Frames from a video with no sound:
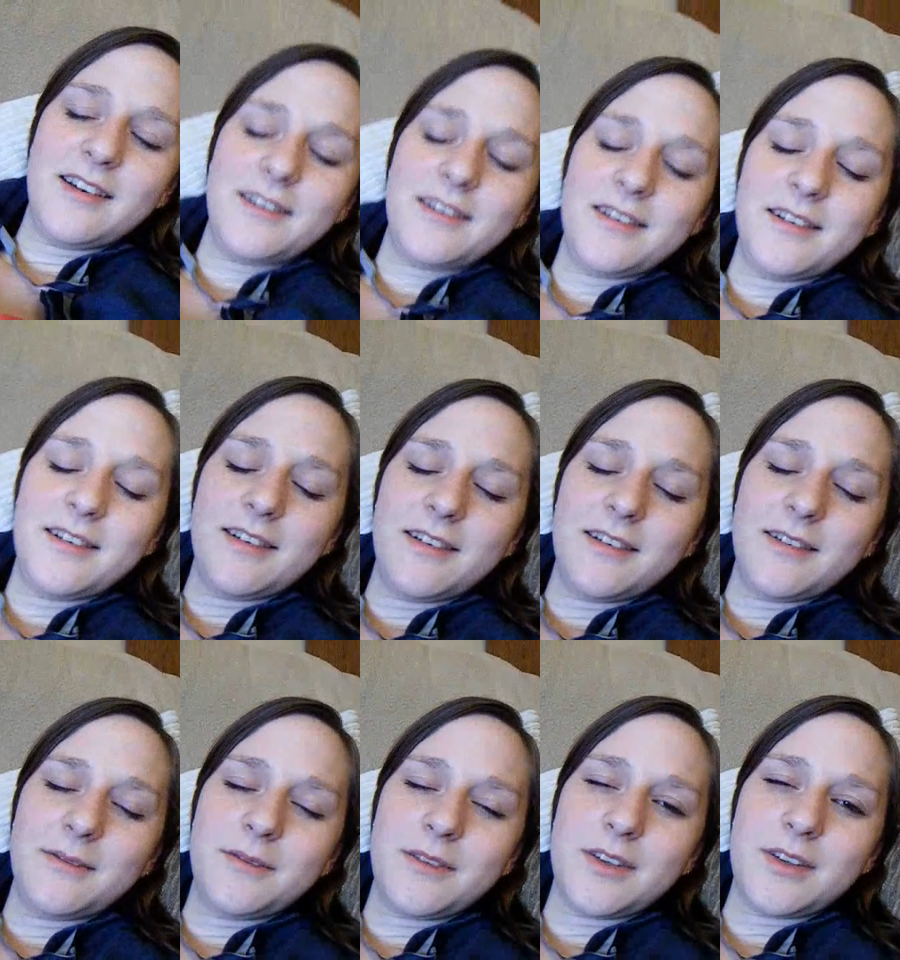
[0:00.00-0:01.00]

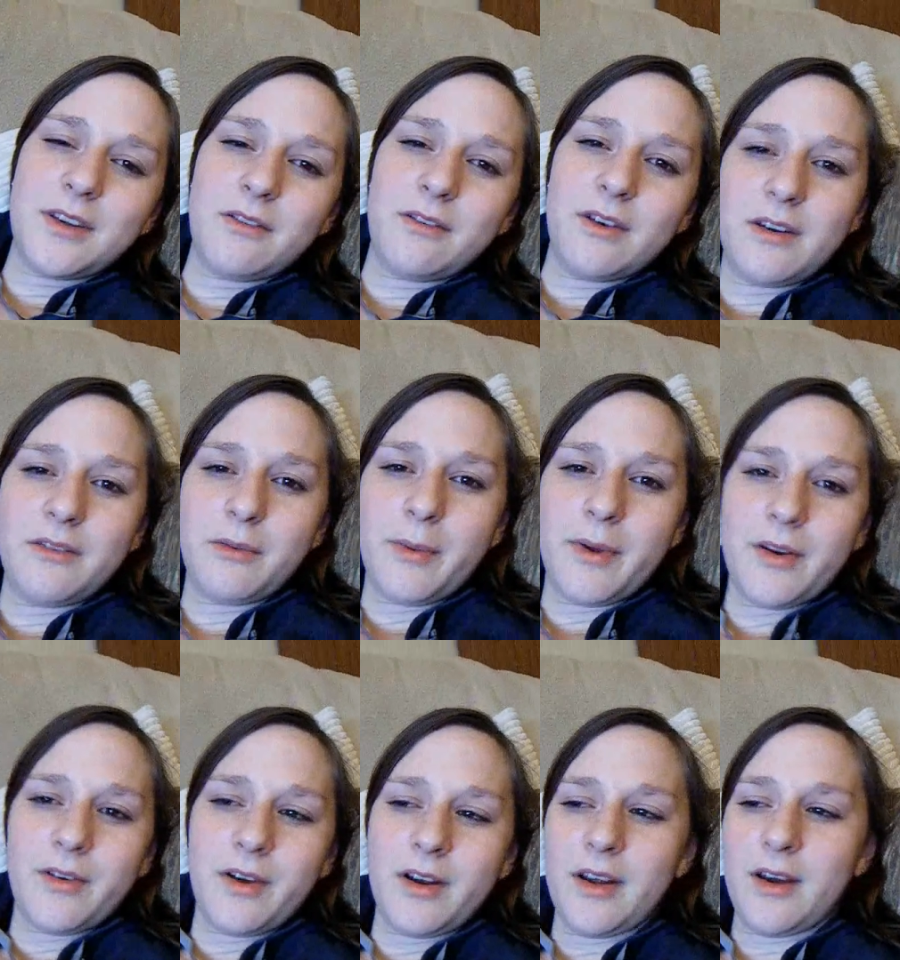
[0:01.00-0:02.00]
Oh, I'm so ready for
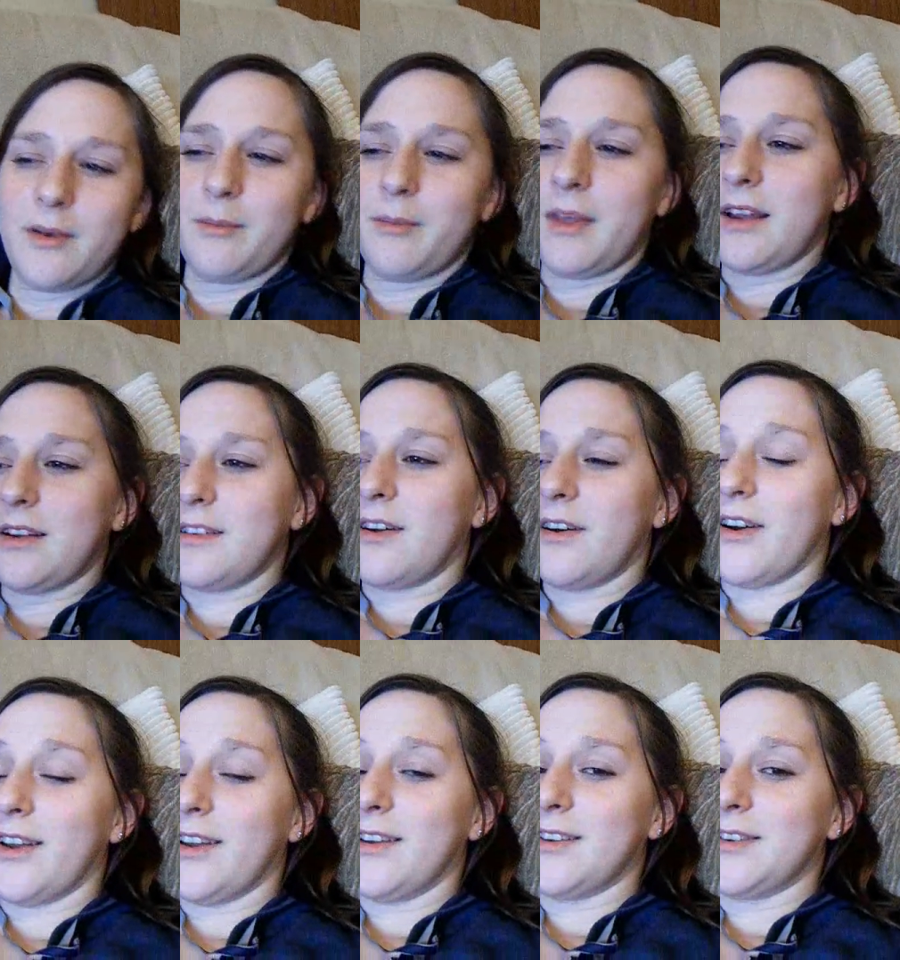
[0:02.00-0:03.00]
bed right now. I'm that
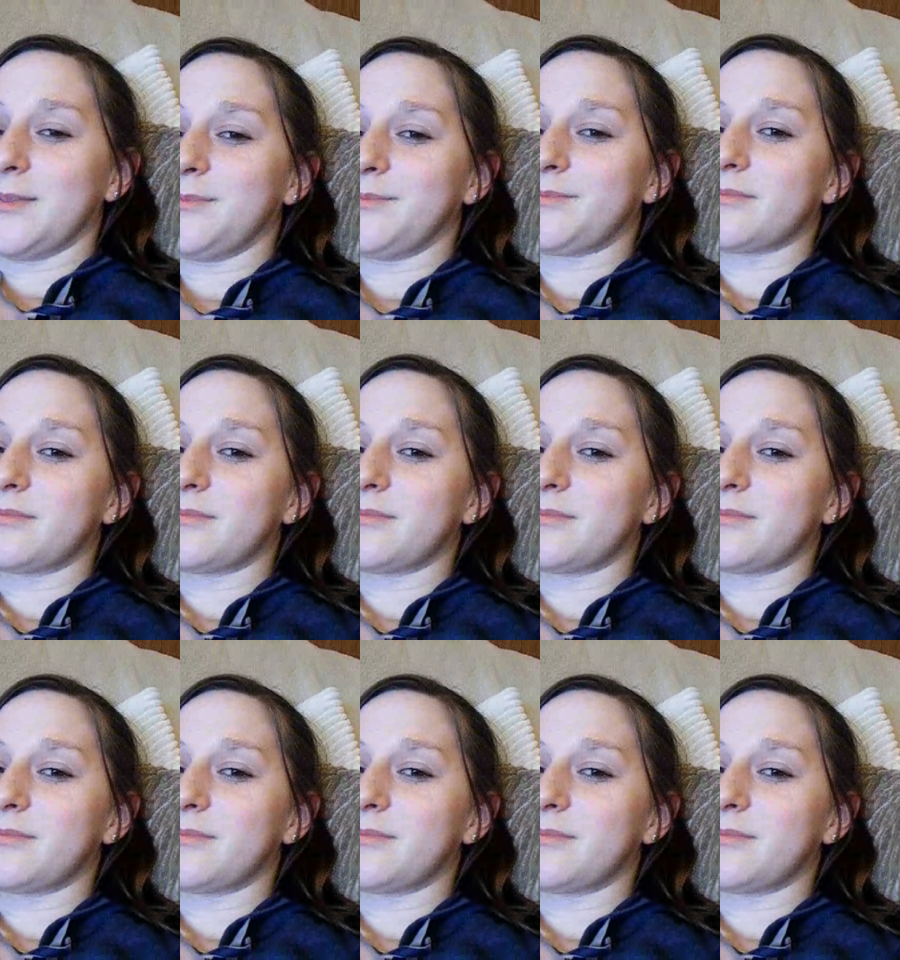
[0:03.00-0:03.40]
tired.